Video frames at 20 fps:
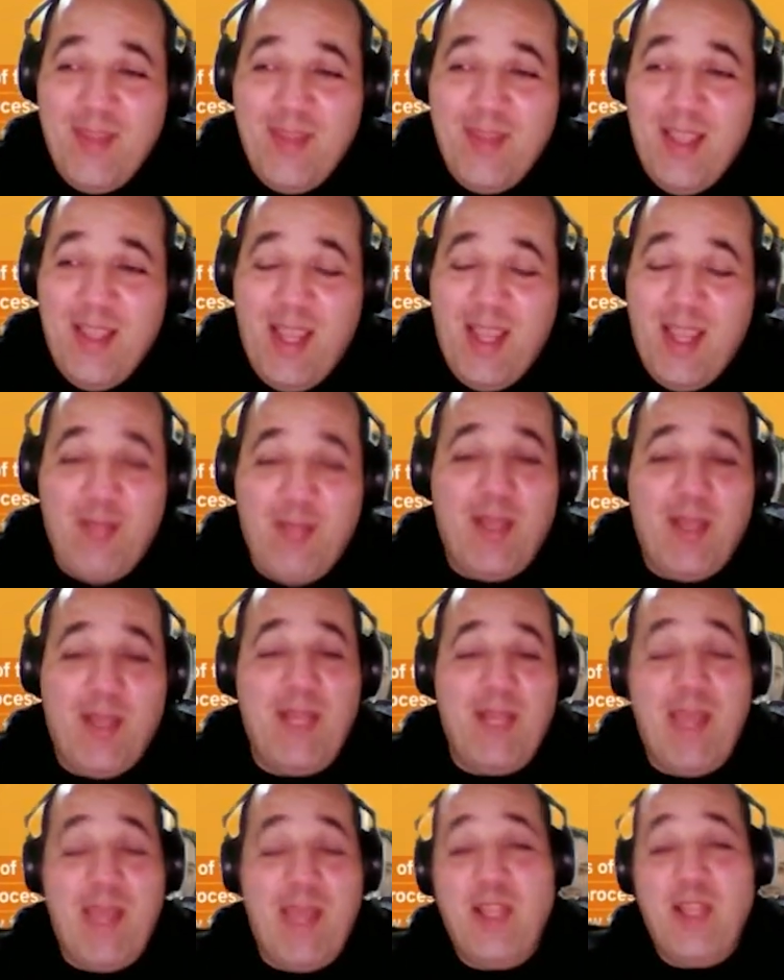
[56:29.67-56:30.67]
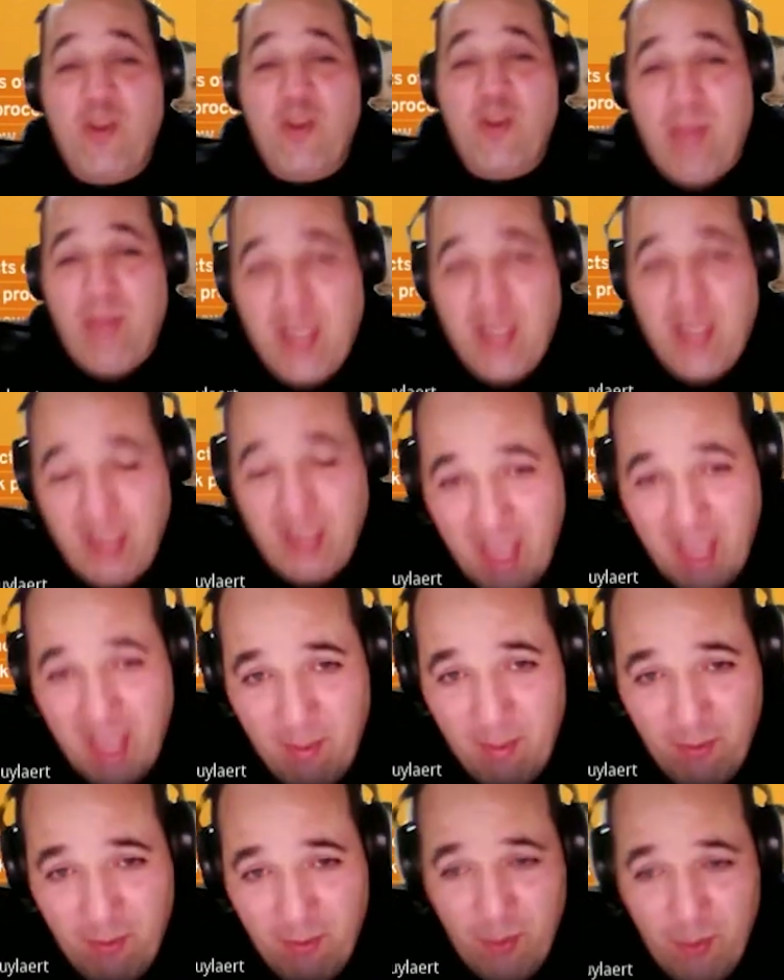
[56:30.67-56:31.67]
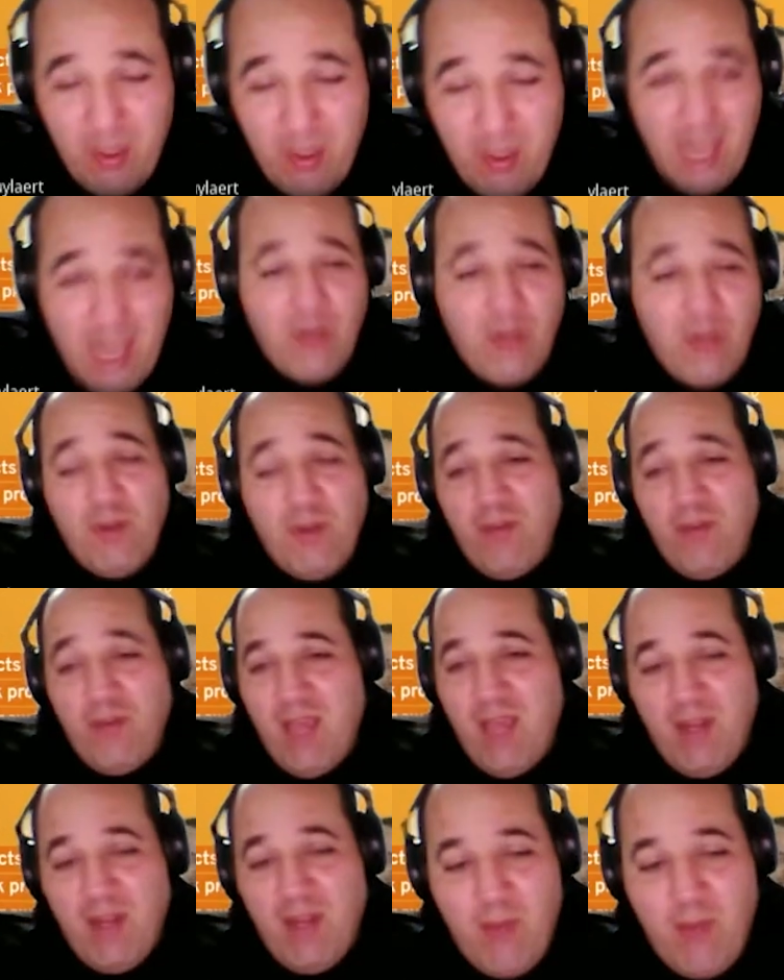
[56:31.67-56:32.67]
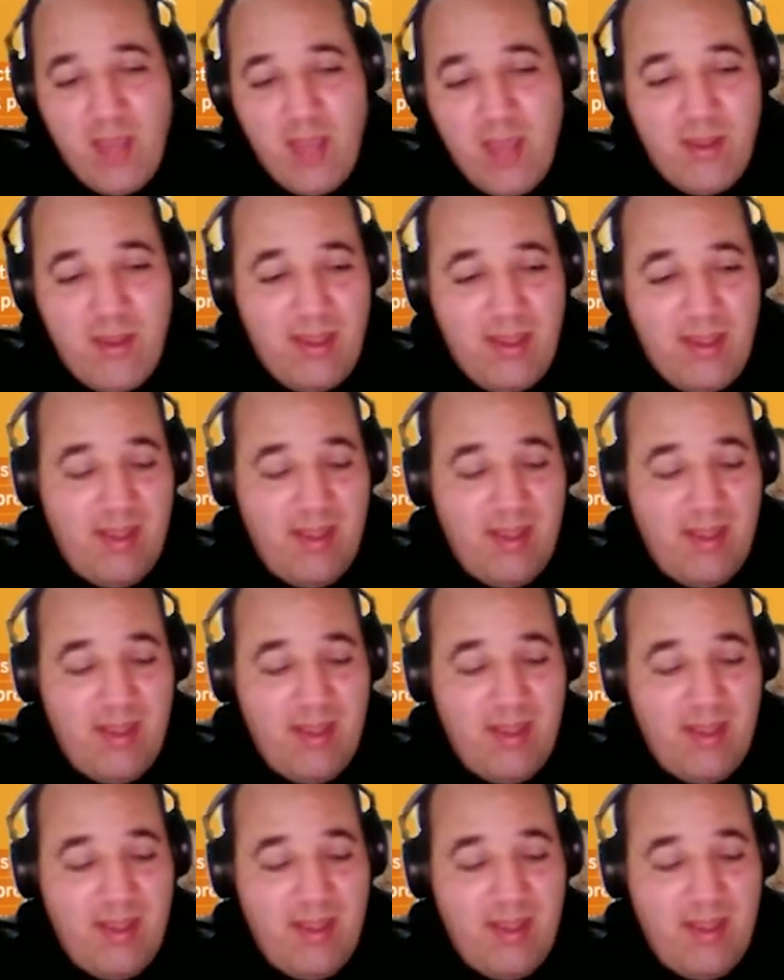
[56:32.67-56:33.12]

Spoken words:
it was amazing to pass this time with you. I don't know if you have any questions.